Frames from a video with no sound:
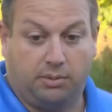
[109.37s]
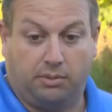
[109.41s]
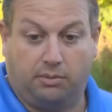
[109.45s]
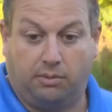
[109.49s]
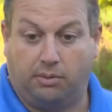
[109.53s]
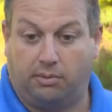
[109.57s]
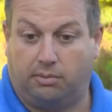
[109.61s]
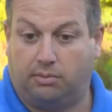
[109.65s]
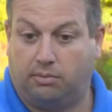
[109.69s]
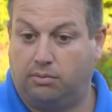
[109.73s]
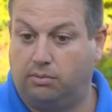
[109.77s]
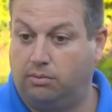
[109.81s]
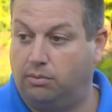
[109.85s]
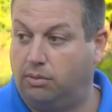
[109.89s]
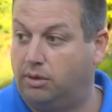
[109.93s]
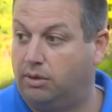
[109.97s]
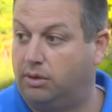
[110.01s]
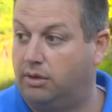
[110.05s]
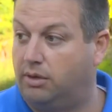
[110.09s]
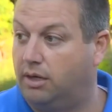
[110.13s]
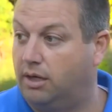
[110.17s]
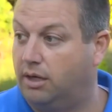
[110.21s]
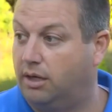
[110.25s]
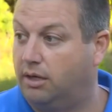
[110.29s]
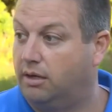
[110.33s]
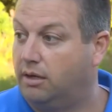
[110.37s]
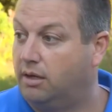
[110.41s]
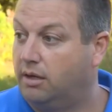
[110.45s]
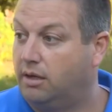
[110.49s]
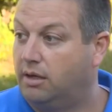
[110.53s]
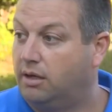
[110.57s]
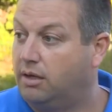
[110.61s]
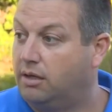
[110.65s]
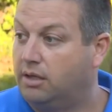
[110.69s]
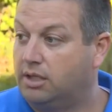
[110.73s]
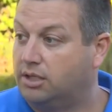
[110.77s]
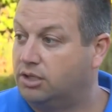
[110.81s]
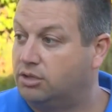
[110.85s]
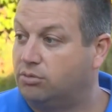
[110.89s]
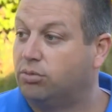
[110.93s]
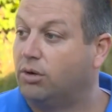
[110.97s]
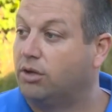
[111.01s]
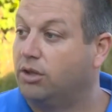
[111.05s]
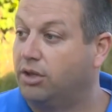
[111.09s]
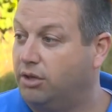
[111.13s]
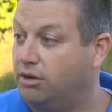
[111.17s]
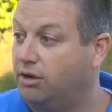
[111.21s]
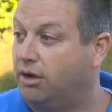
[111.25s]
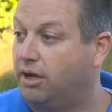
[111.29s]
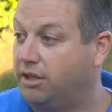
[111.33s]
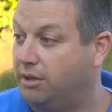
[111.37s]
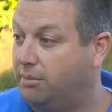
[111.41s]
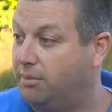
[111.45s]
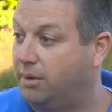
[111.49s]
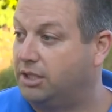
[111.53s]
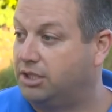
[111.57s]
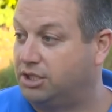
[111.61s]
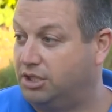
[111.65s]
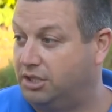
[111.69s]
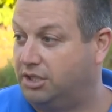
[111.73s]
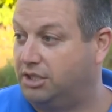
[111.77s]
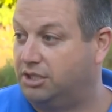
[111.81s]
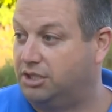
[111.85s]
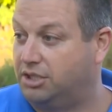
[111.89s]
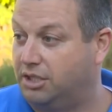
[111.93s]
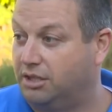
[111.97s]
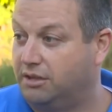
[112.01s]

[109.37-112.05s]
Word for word: but is really not in the budget this